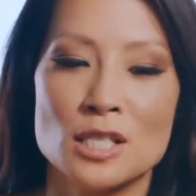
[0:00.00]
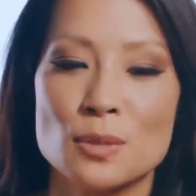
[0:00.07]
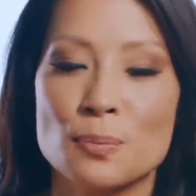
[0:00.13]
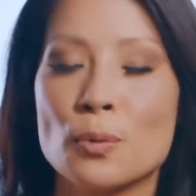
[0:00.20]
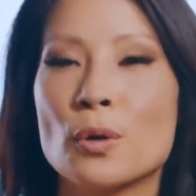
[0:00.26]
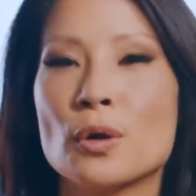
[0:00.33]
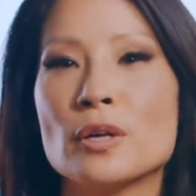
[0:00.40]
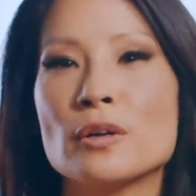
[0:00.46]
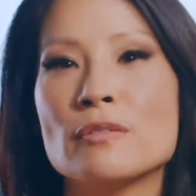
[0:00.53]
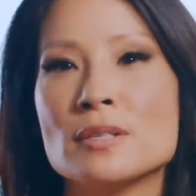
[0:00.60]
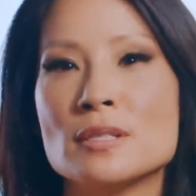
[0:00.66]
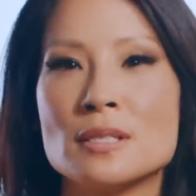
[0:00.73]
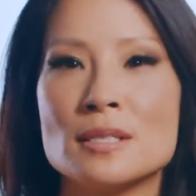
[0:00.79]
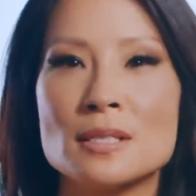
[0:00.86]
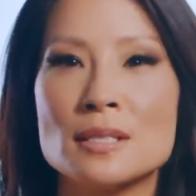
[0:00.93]
As supportive
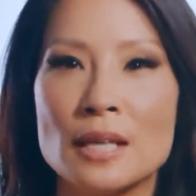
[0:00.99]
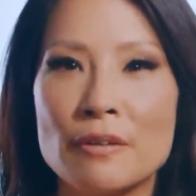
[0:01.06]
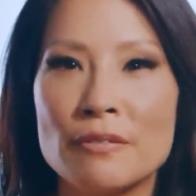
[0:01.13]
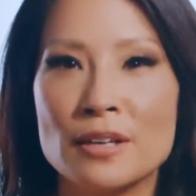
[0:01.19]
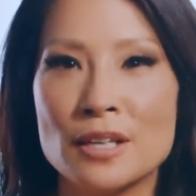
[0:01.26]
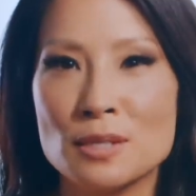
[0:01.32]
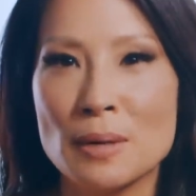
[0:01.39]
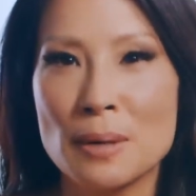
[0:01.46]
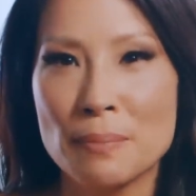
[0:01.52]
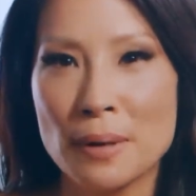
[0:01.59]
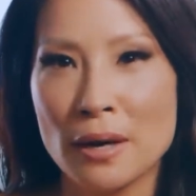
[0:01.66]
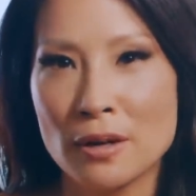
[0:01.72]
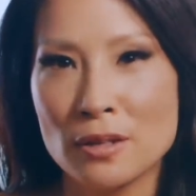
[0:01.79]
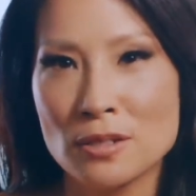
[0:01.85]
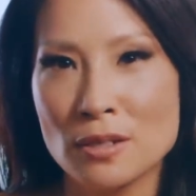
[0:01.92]
as, and as loving as my
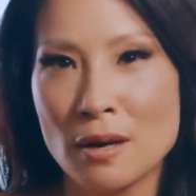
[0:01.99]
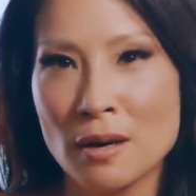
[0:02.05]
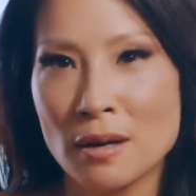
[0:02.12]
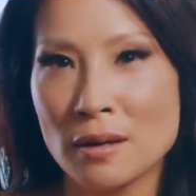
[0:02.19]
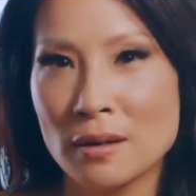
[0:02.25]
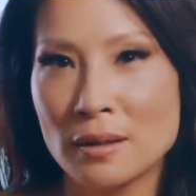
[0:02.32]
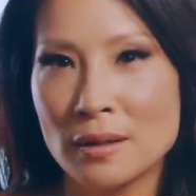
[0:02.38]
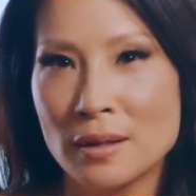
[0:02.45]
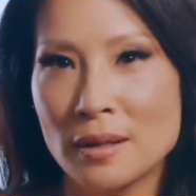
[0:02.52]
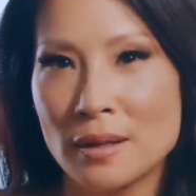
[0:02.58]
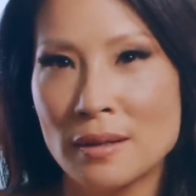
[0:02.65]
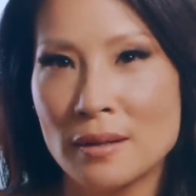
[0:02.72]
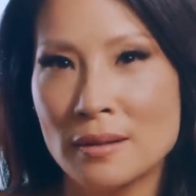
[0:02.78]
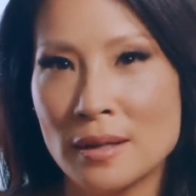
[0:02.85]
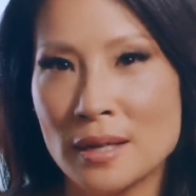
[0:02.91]
parents are,
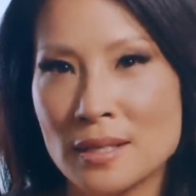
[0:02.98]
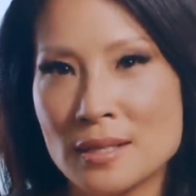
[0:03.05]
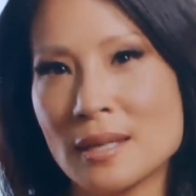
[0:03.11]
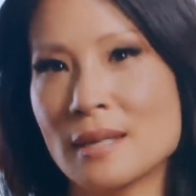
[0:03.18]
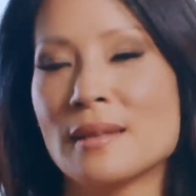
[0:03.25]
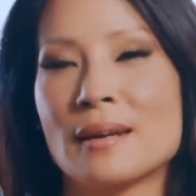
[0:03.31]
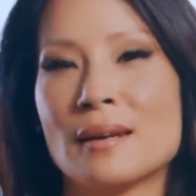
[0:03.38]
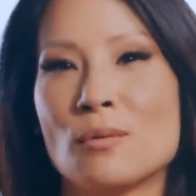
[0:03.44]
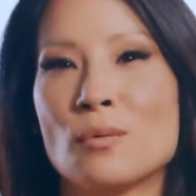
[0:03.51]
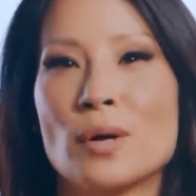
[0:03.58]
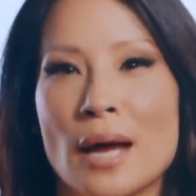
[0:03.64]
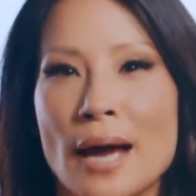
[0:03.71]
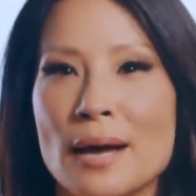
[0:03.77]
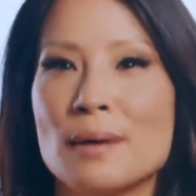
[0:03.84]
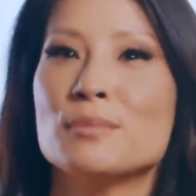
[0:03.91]
they said that
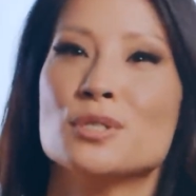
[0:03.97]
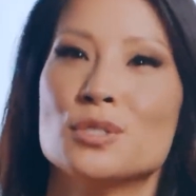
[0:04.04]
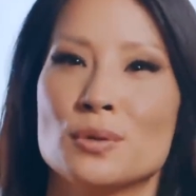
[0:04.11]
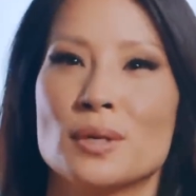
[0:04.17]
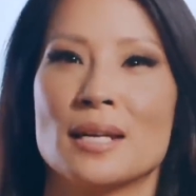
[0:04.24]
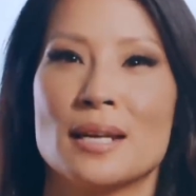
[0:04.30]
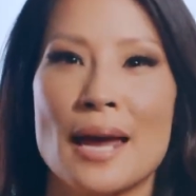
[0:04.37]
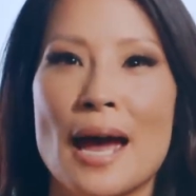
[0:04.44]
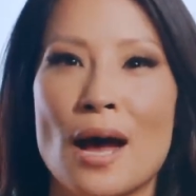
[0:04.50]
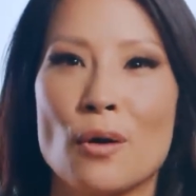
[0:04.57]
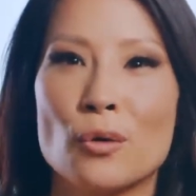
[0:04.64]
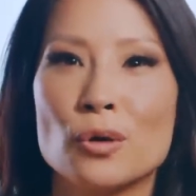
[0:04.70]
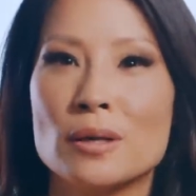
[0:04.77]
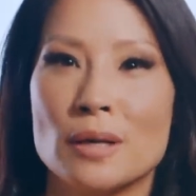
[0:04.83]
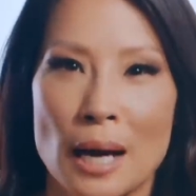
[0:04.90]
what I'm doing
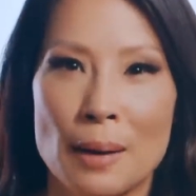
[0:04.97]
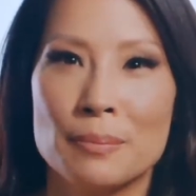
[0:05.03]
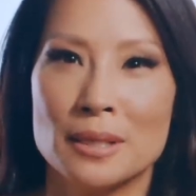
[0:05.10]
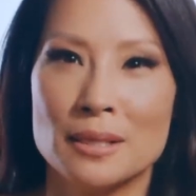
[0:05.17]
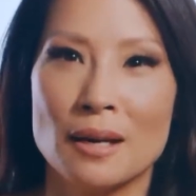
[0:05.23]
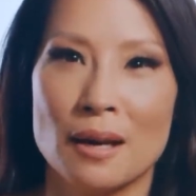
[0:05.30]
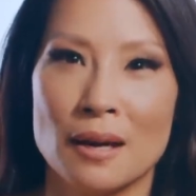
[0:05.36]
now could not be